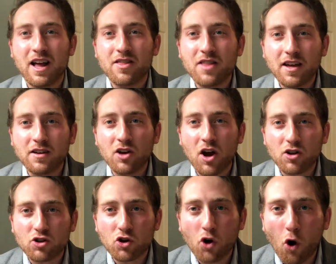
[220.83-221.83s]
They
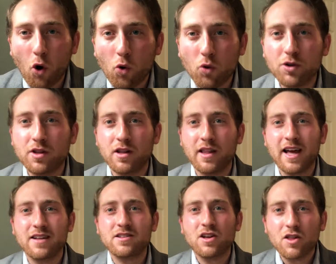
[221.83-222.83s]
took hold of the
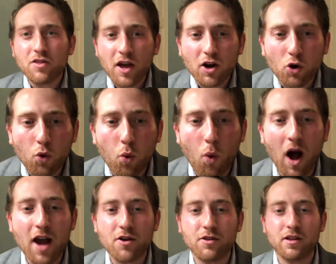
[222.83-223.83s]
land. They
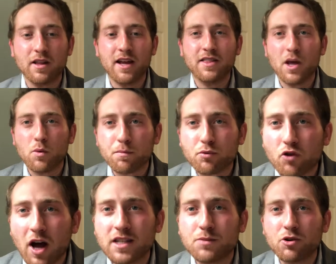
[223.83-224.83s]
acquired the land. They were
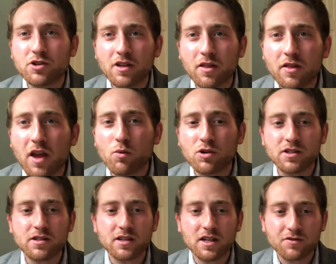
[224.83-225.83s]
prosperous. They were
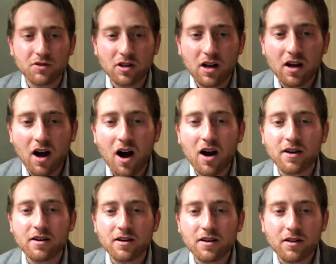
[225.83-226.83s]
successful
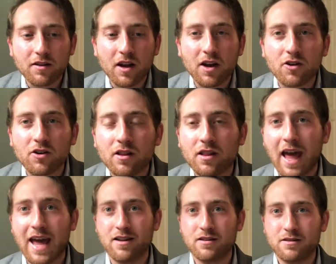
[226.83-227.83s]
on their
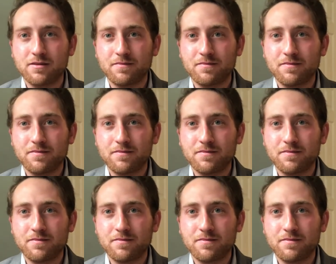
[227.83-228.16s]
land.